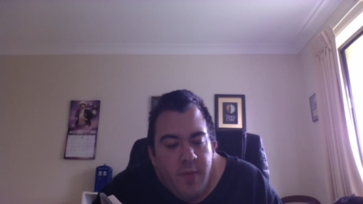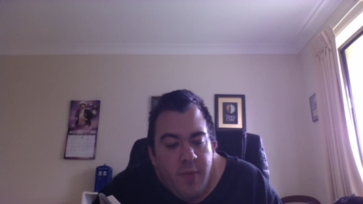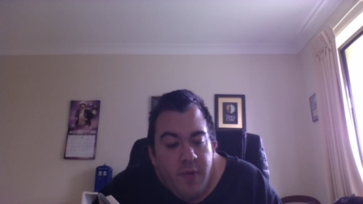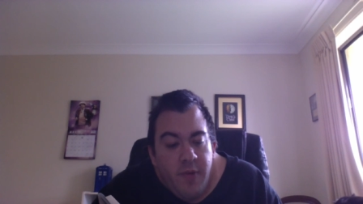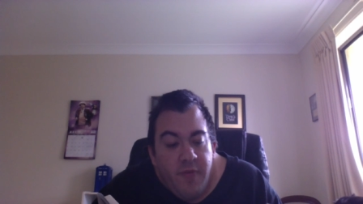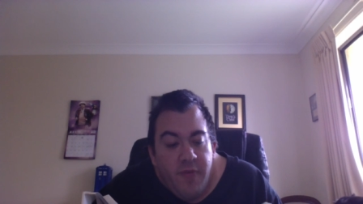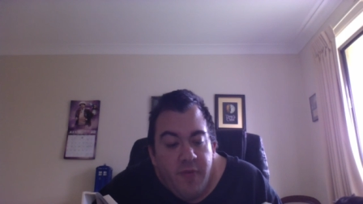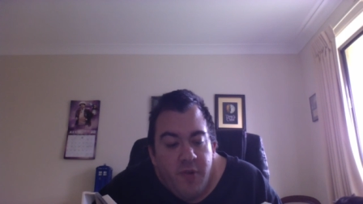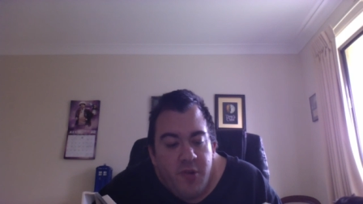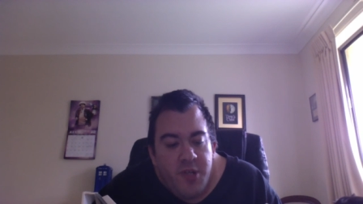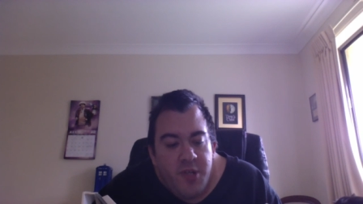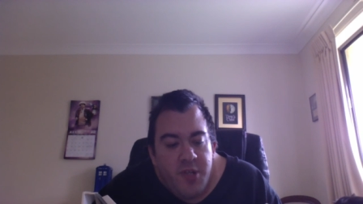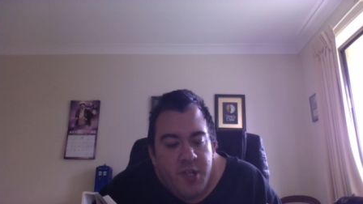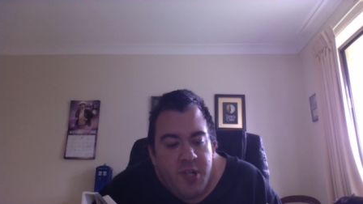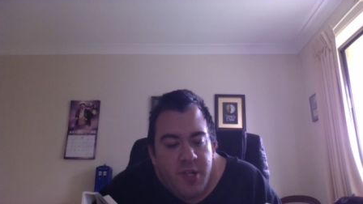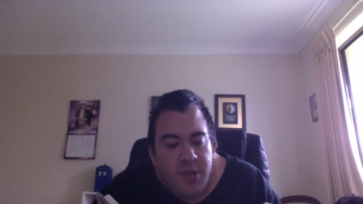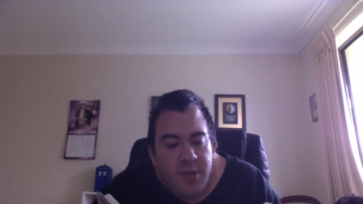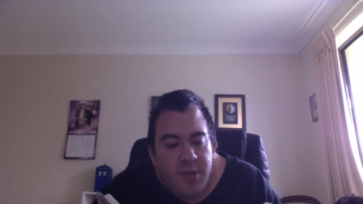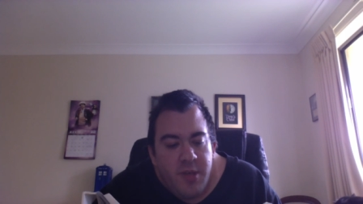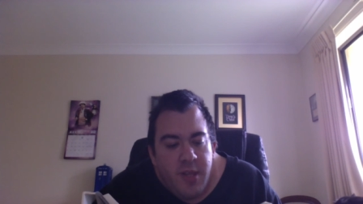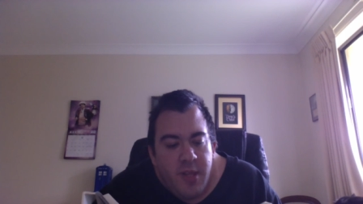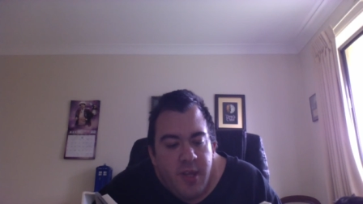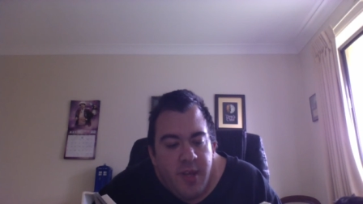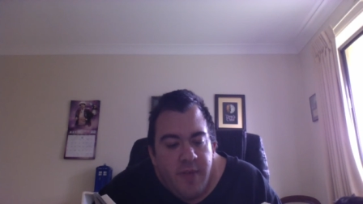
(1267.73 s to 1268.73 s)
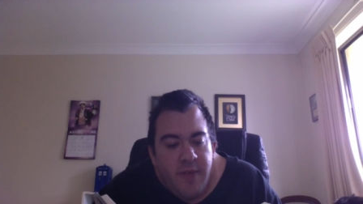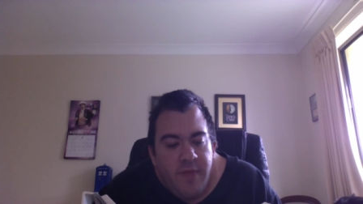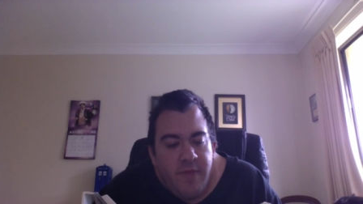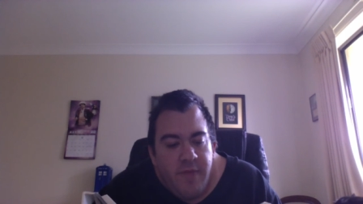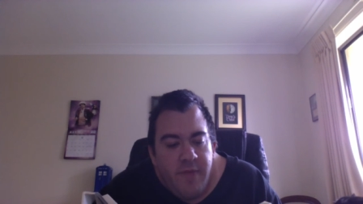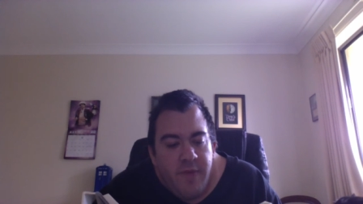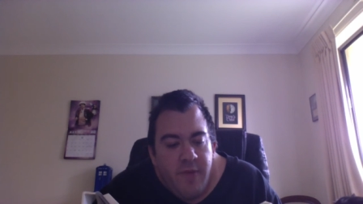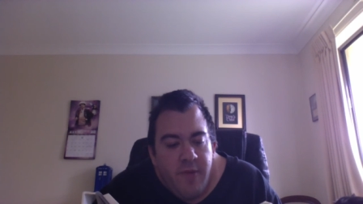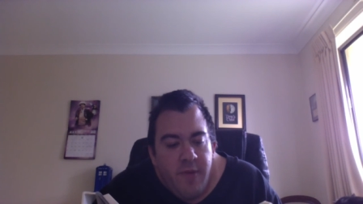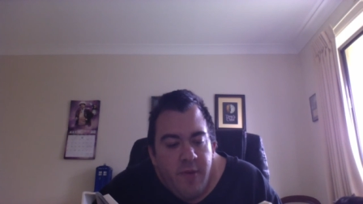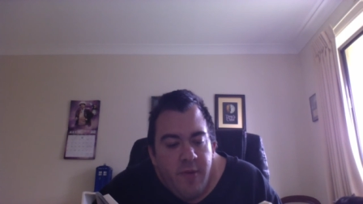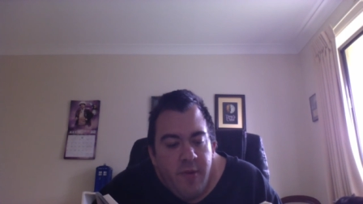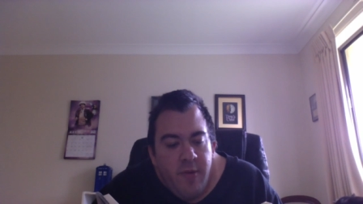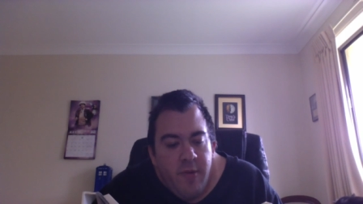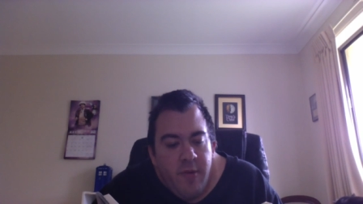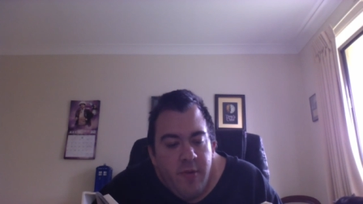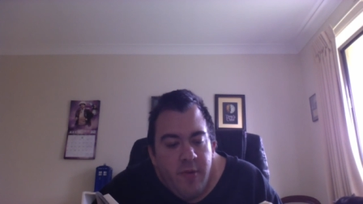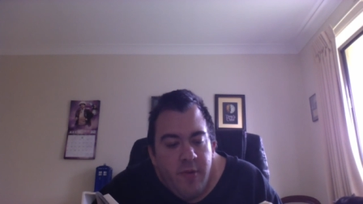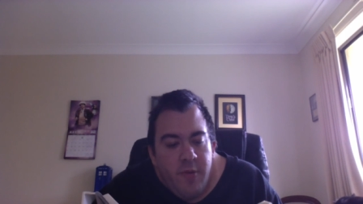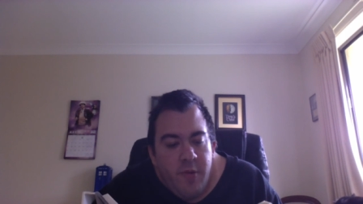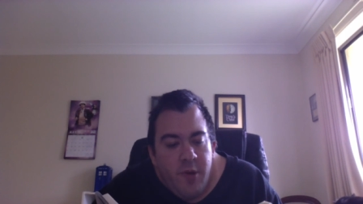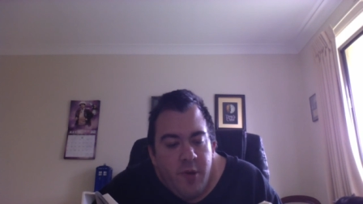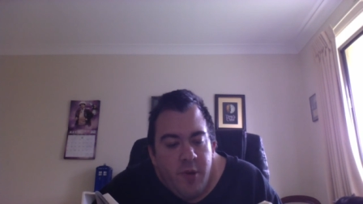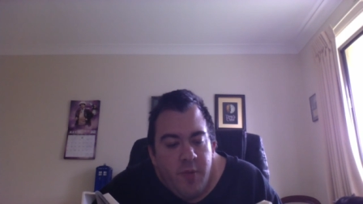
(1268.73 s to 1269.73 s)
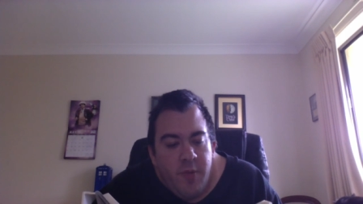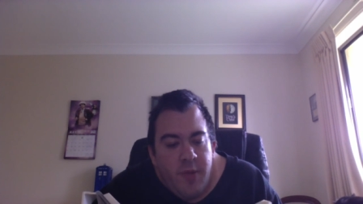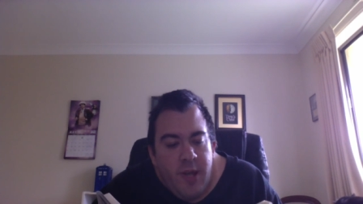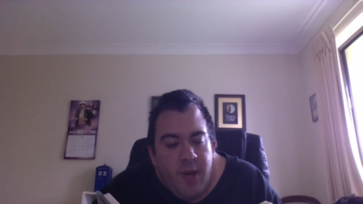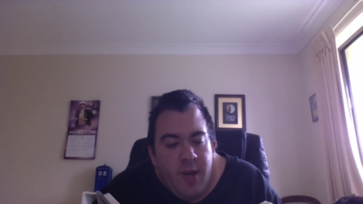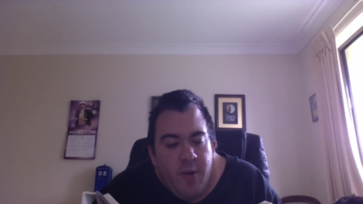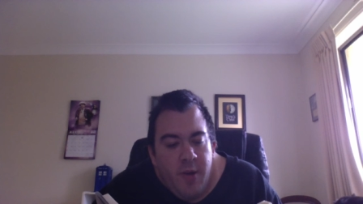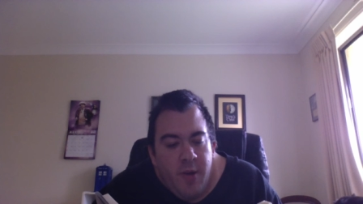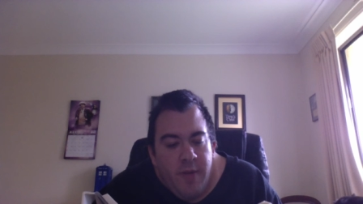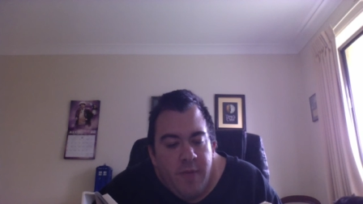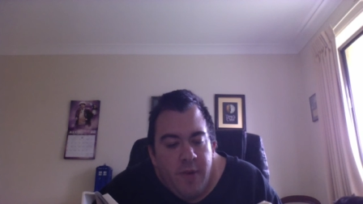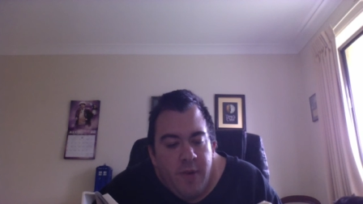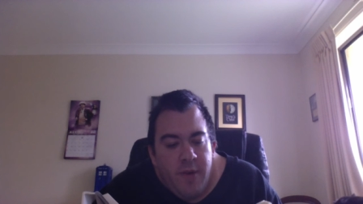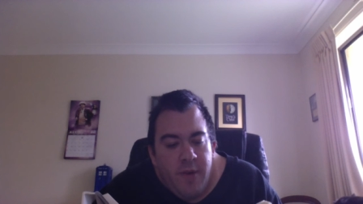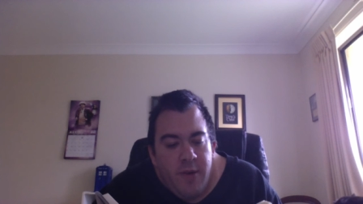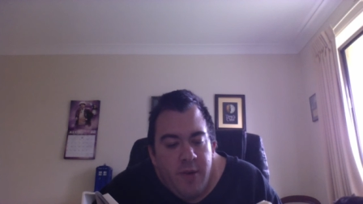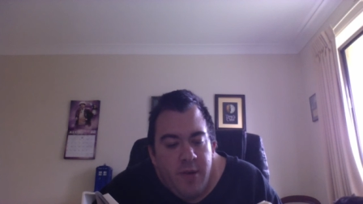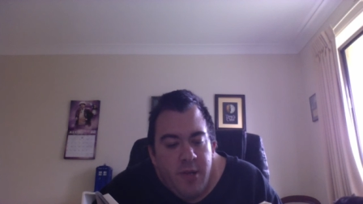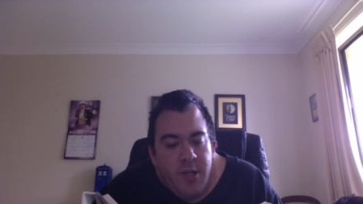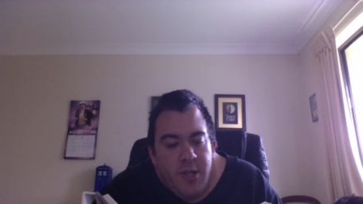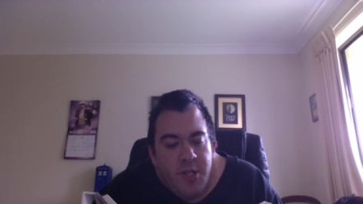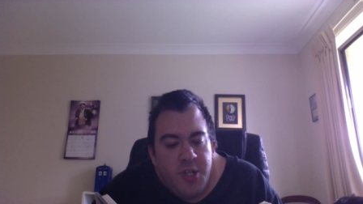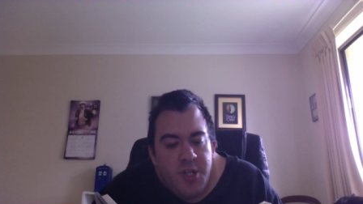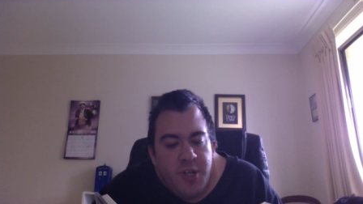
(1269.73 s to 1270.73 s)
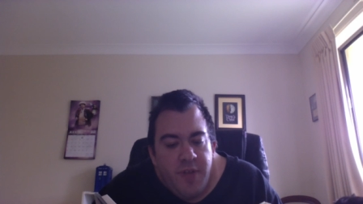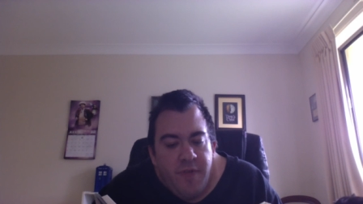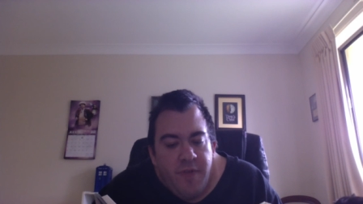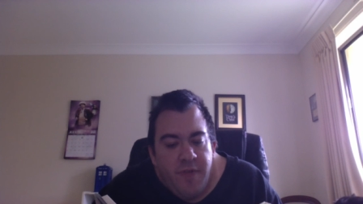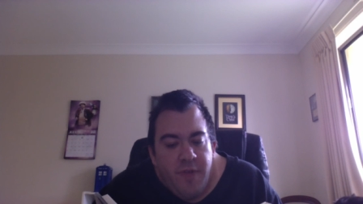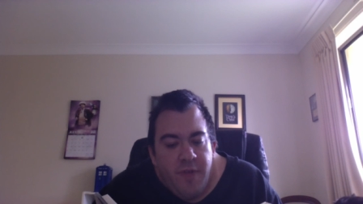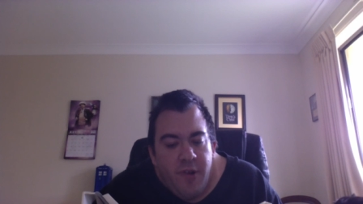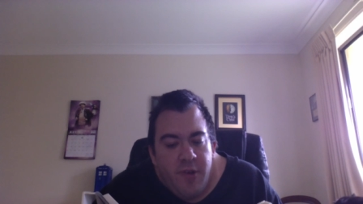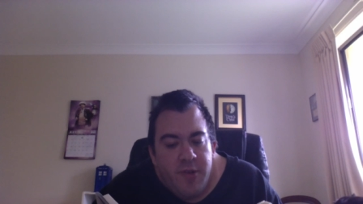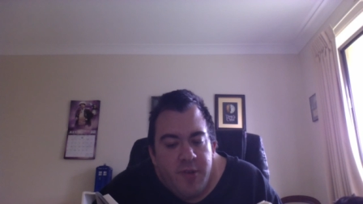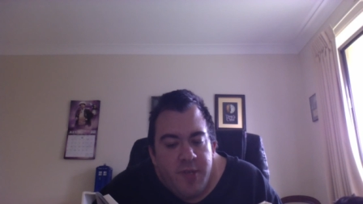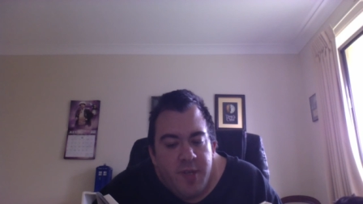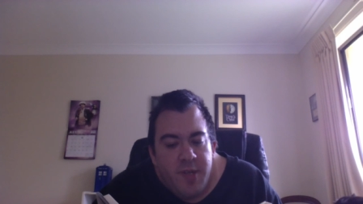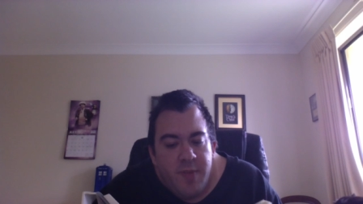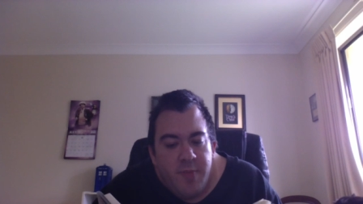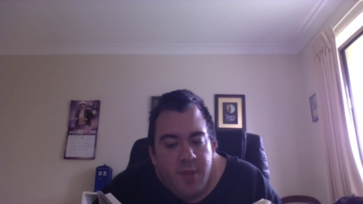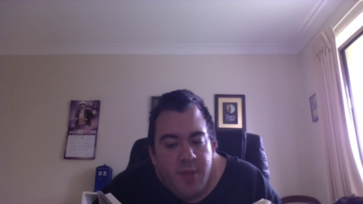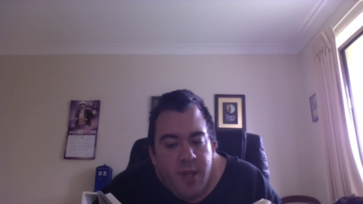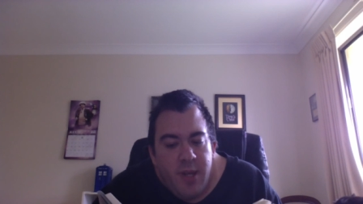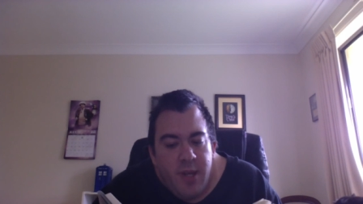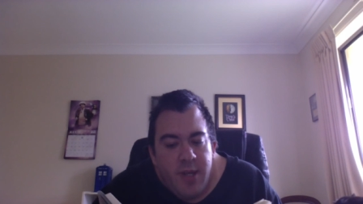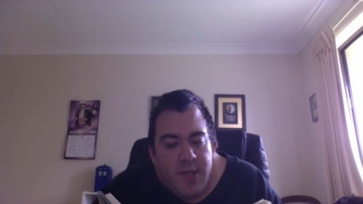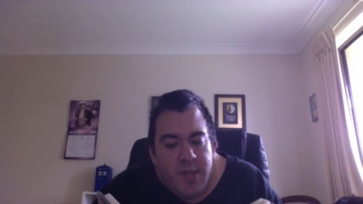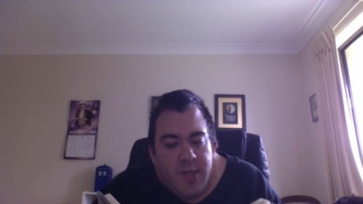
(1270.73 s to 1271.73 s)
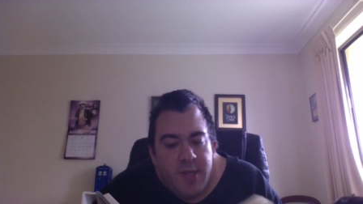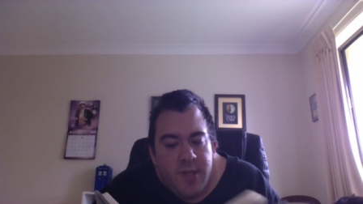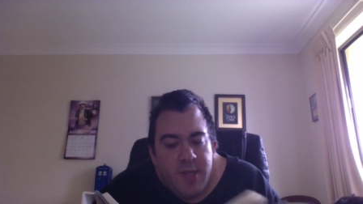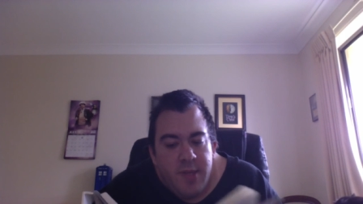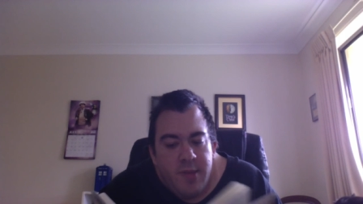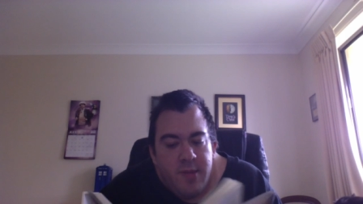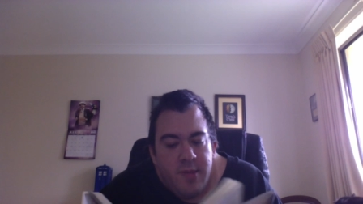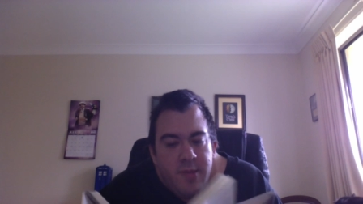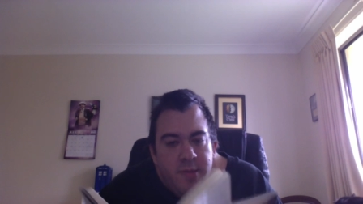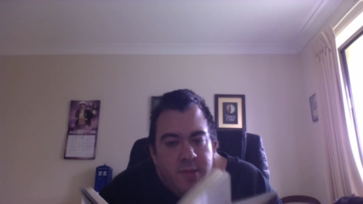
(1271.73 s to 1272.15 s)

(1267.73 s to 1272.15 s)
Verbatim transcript: Before she could leave the room, however, she froze in place.